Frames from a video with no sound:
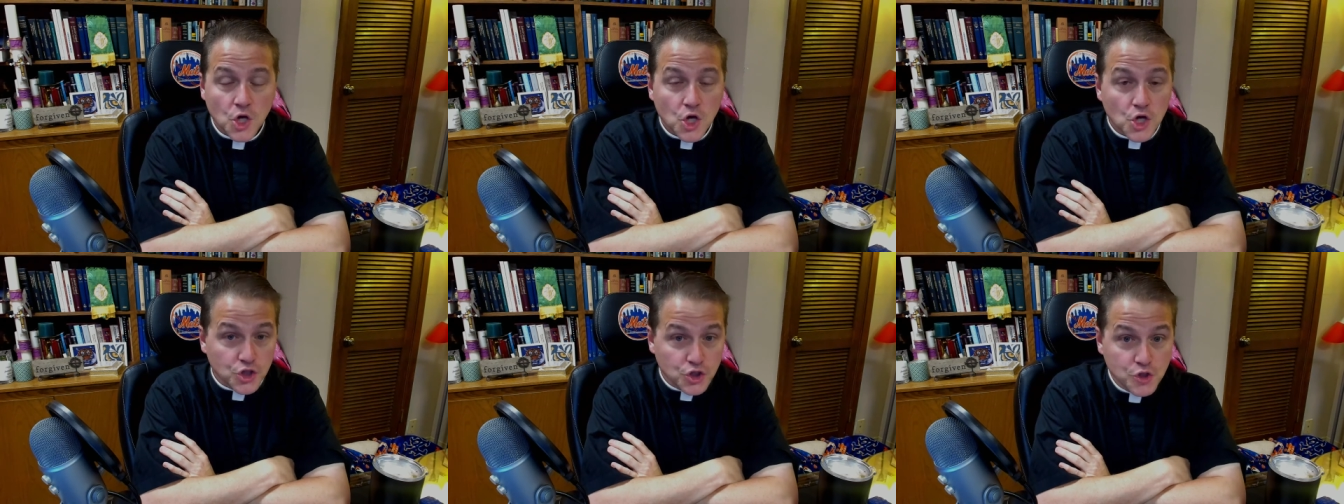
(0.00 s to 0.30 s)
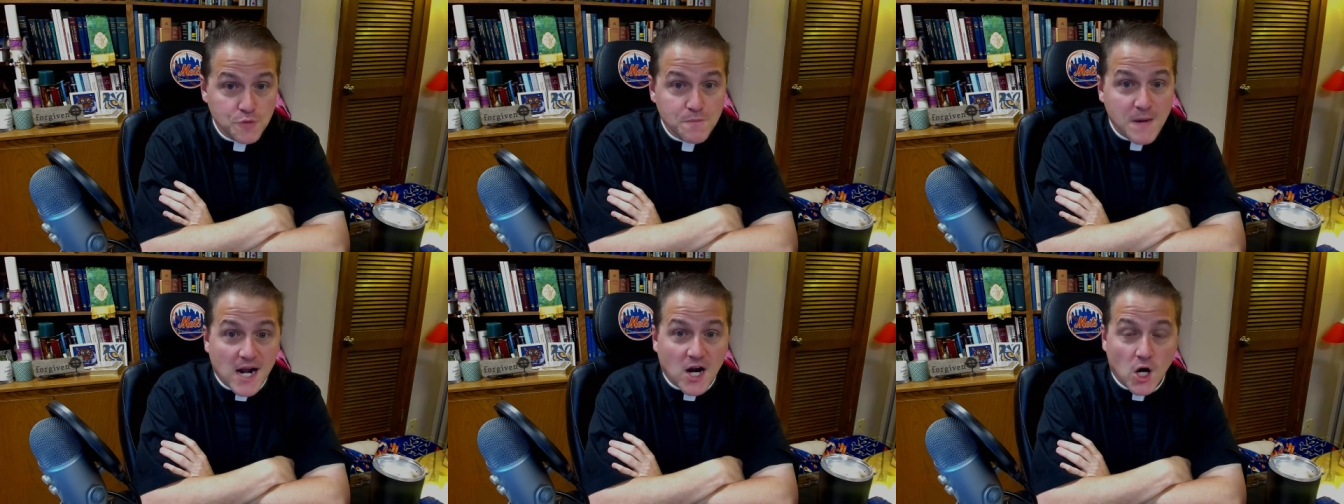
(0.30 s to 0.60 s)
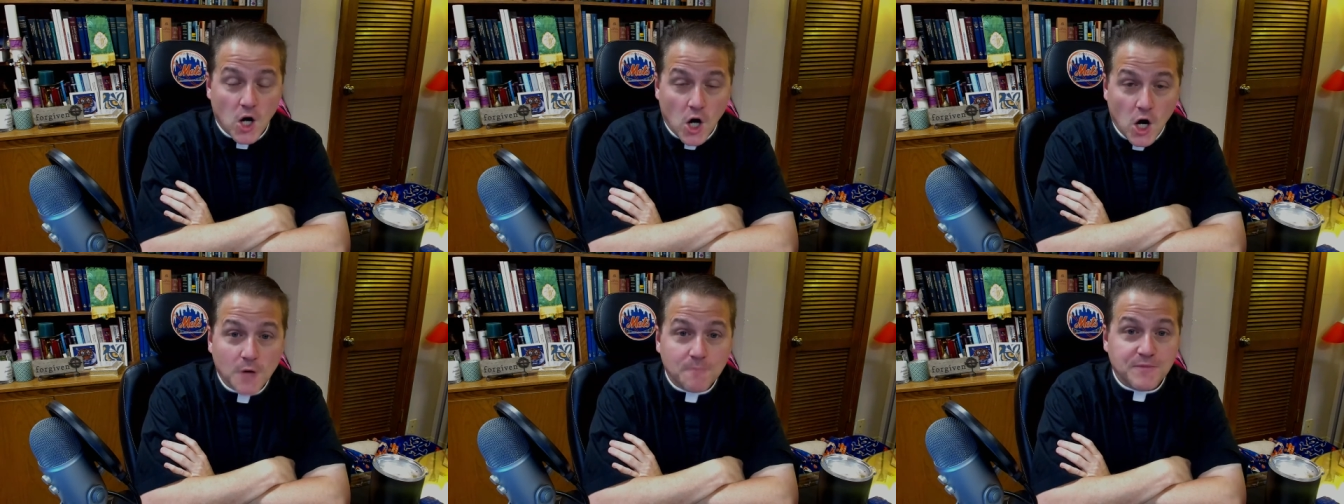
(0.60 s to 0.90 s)
You better
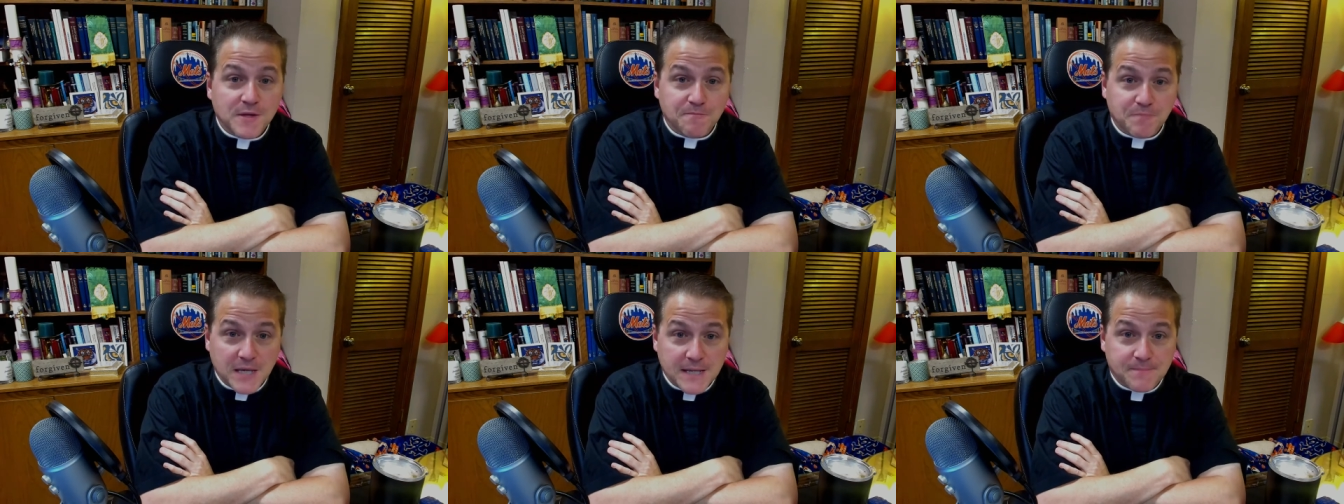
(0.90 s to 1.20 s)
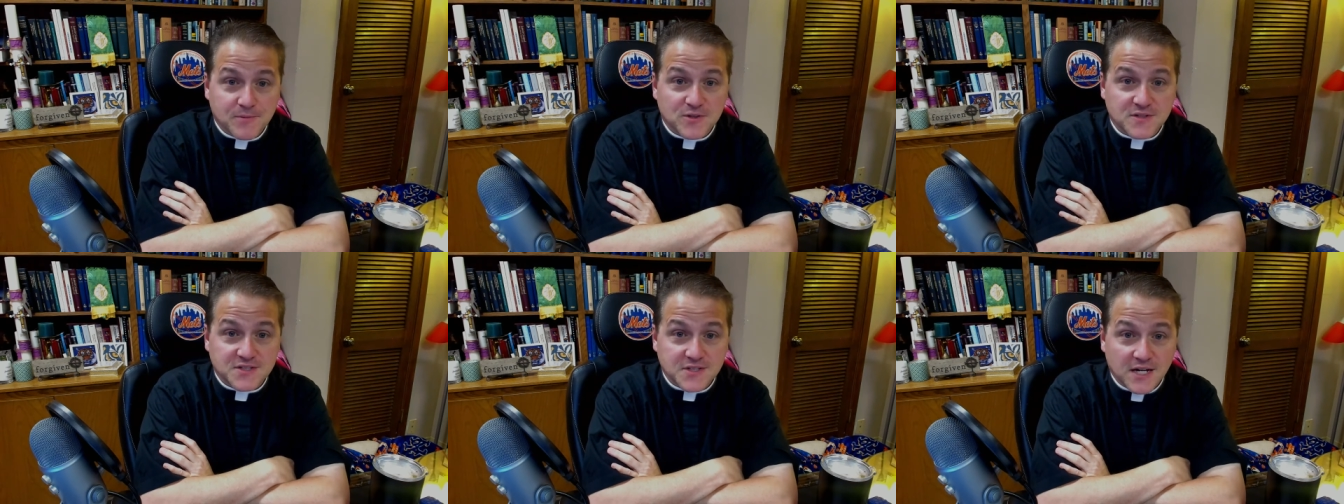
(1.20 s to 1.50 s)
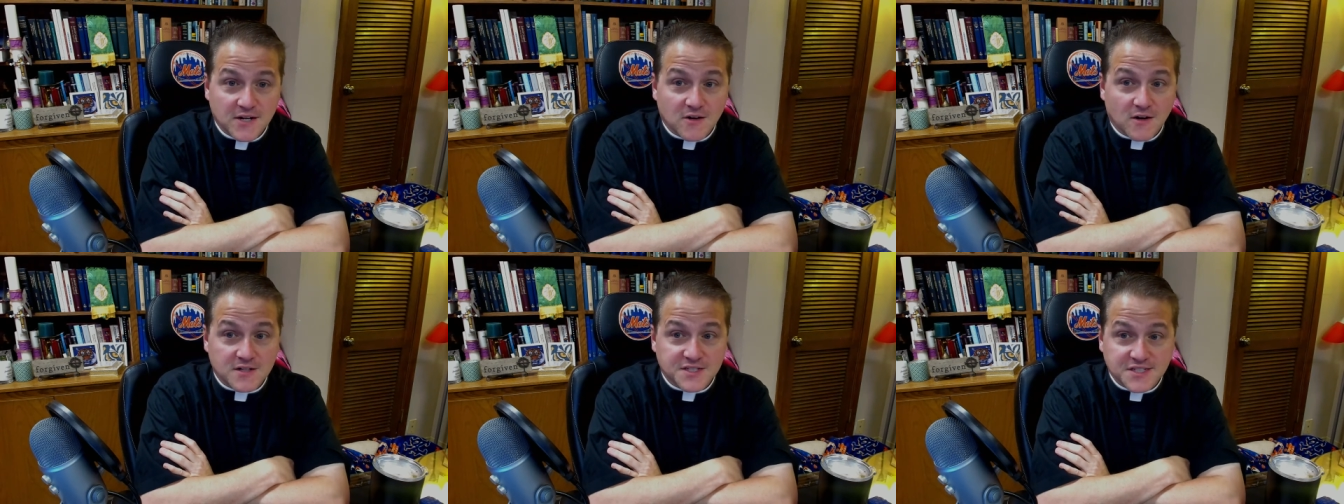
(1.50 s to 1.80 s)
hope that people
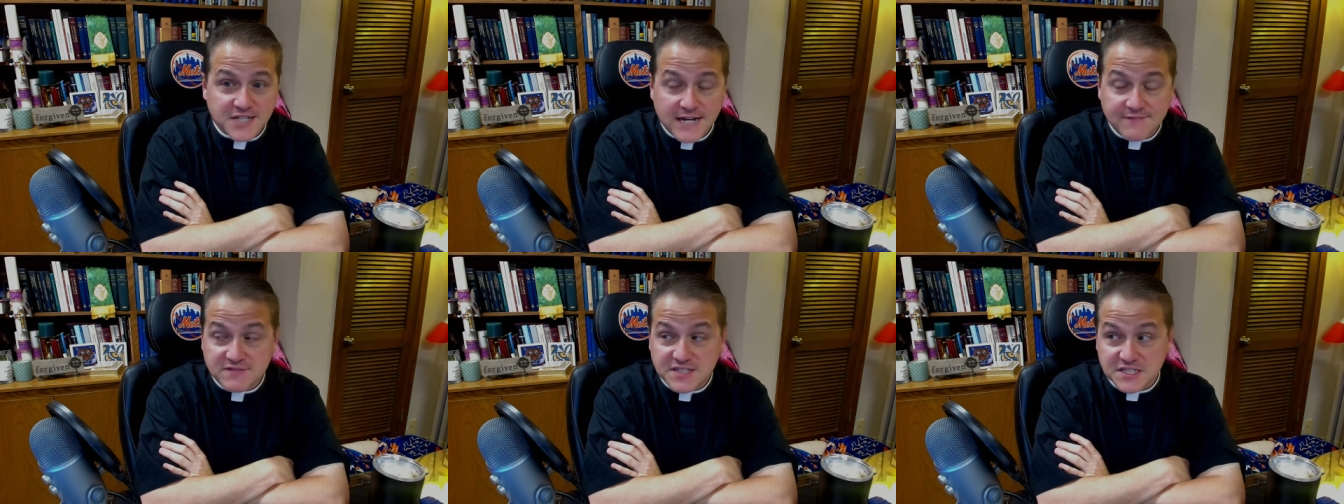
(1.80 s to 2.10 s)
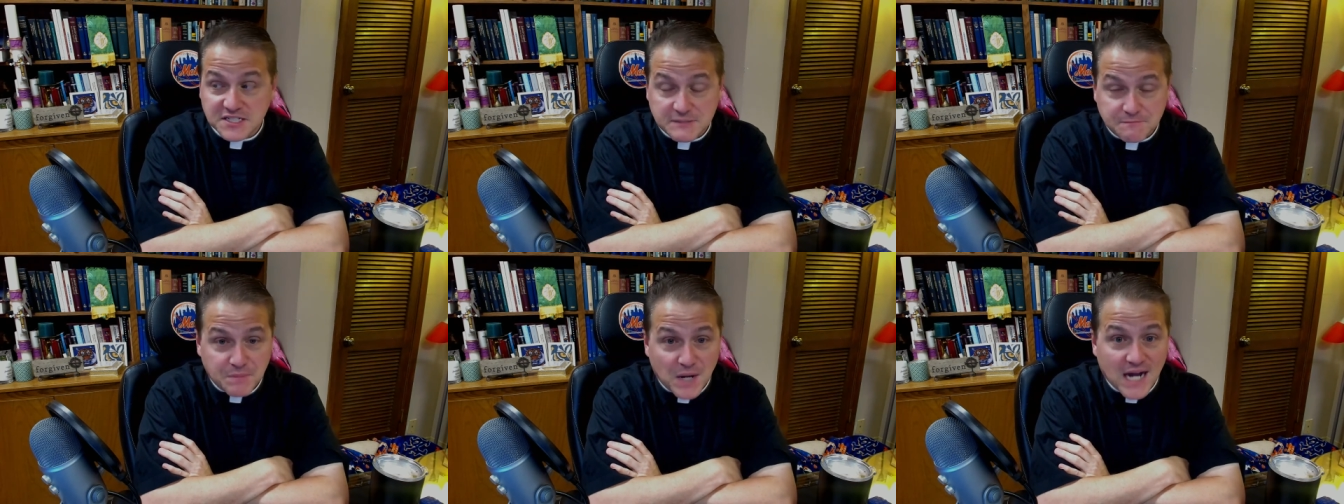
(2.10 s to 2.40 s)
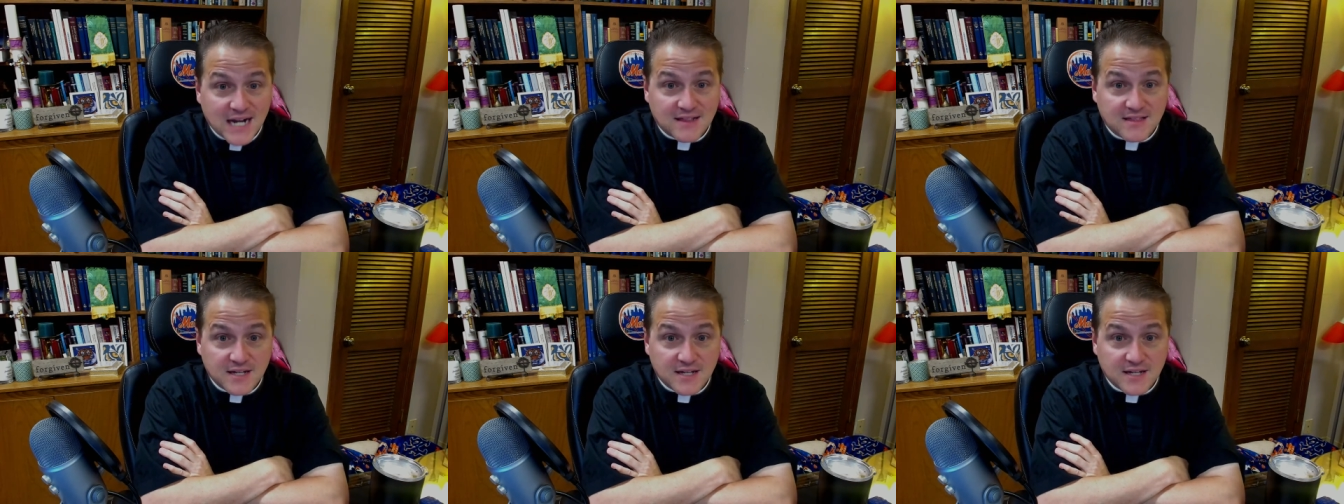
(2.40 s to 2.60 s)
are saved despite